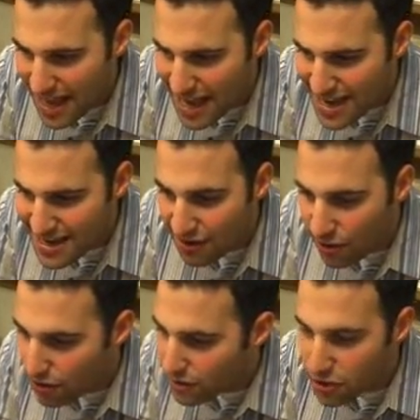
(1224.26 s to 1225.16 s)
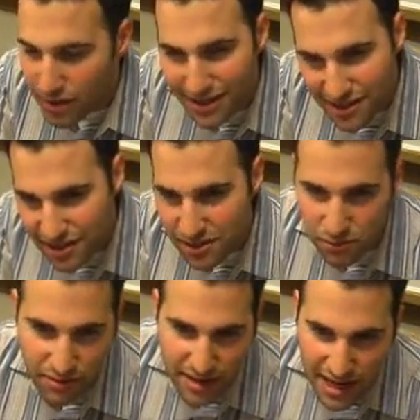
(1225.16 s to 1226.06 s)
And all the transitions
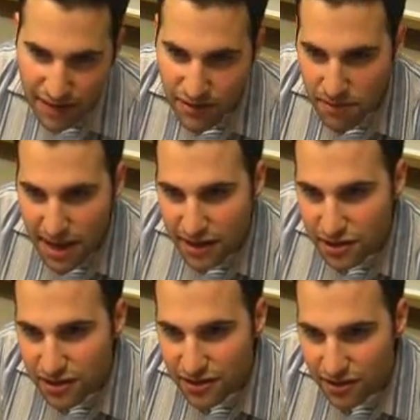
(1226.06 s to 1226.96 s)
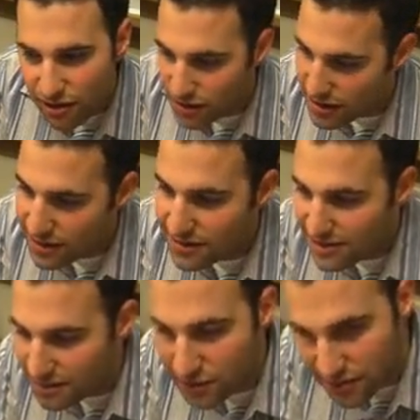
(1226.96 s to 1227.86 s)
between native and managed are done
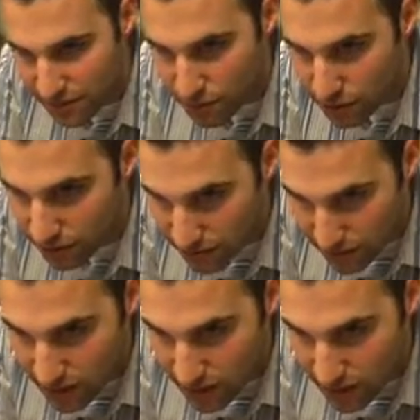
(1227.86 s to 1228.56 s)
seamlessly for you.